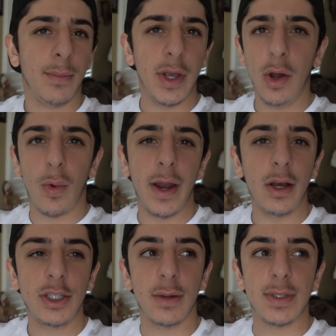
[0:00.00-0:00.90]
But you know, why
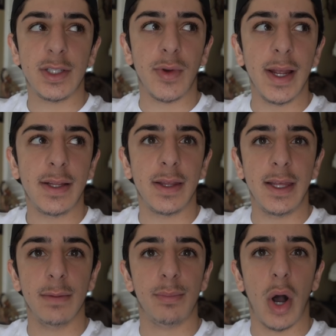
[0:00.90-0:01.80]
not jump straight to
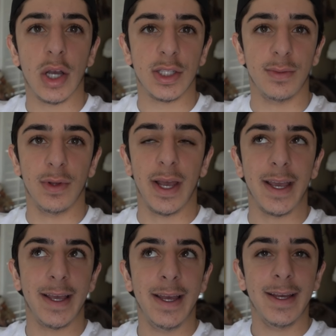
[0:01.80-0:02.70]
the impossible?
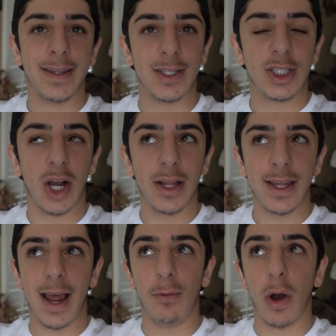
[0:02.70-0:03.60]
Like the shot
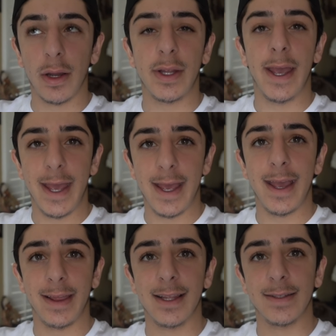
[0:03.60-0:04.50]
that I want to hit
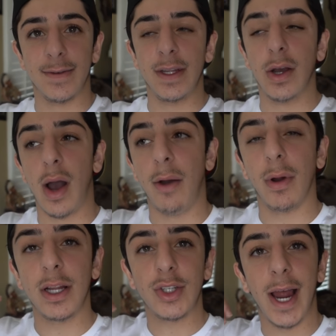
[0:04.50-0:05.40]
in this video. I
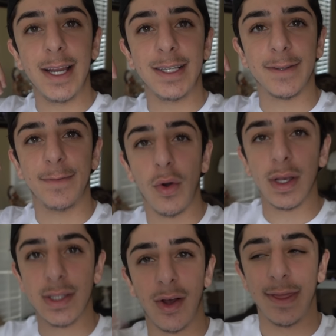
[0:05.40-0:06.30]
want to try to just
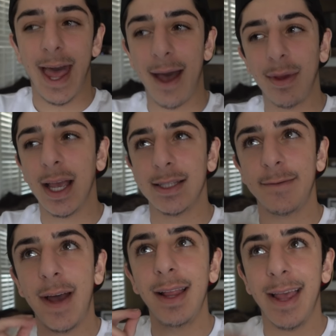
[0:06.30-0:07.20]
focus on that because
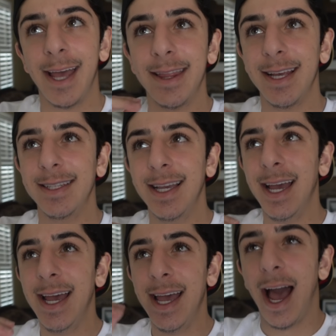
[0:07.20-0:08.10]
if I land this,
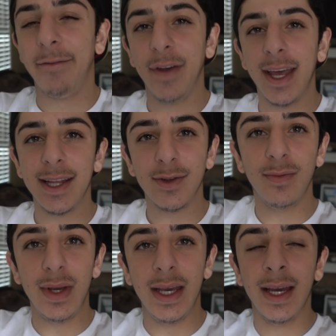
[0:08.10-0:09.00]
I feel like this will
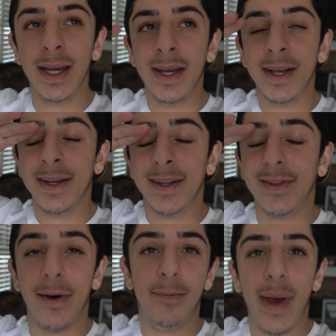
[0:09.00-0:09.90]
be
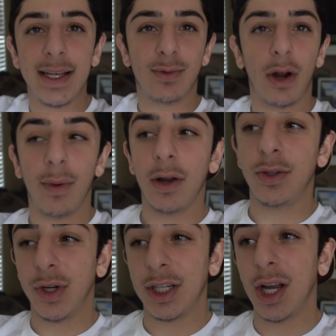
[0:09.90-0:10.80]
the best water bottle
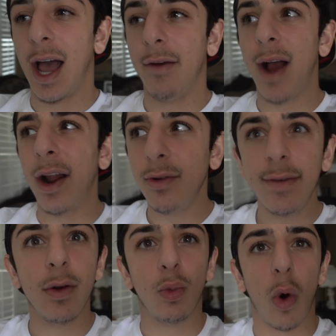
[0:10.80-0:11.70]
trick shot ever. I don't
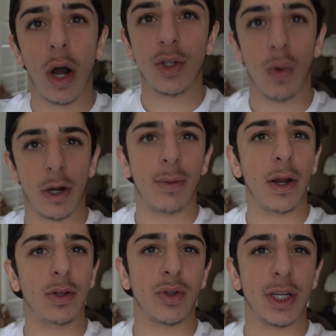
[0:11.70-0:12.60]
even watch water
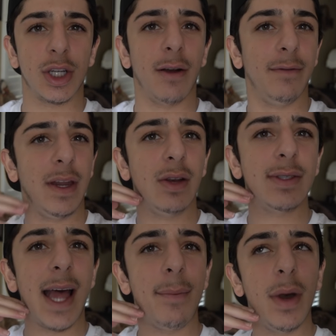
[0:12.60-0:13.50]
bottle trick shot
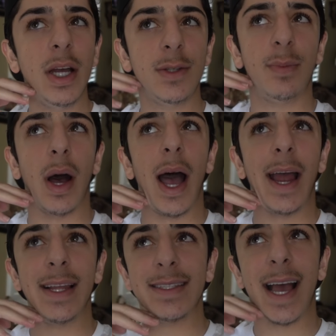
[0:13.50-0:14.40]
videos that much, but
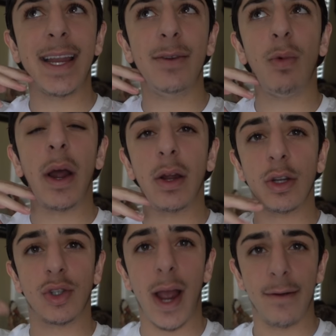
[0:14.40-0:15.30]
I decided why
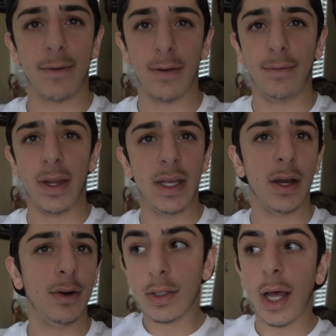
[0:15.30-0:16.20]
not try it for a
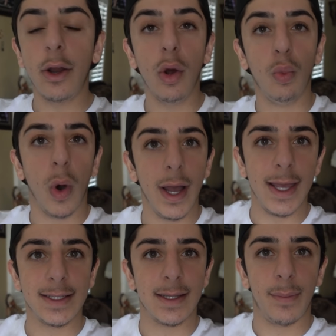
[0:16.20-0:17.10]
video. So I don't know what
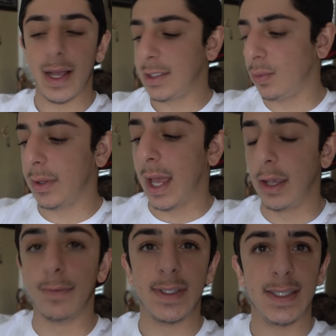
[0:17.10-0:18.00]
is the best one that
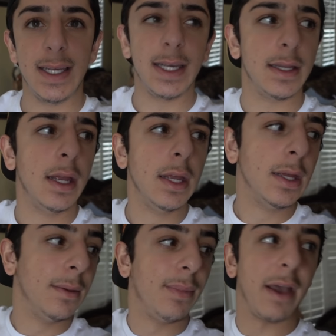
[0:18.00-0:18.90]
you've seen,
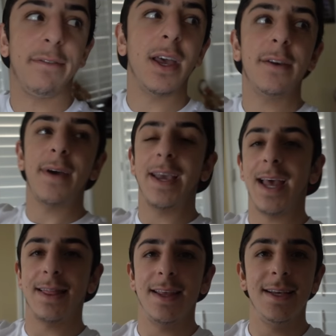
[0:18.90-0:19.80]
but I feel like if I
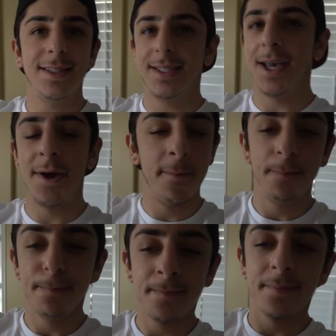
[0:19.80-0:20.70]
get this,
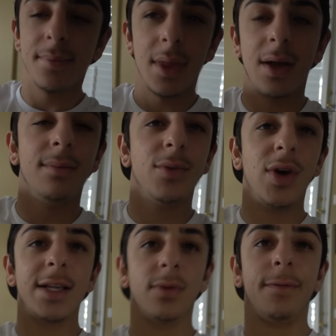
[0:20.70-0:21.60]

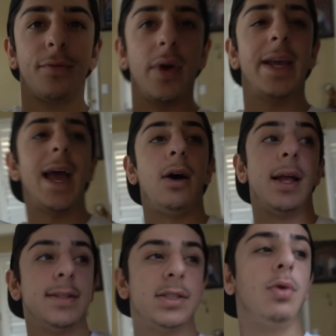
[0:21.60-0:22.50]
you guys will freak out,
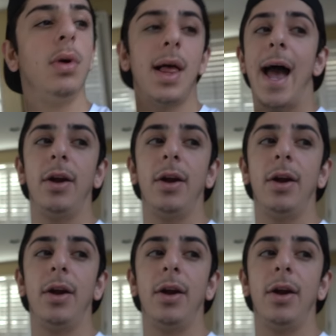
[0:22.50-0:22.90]
and so will I.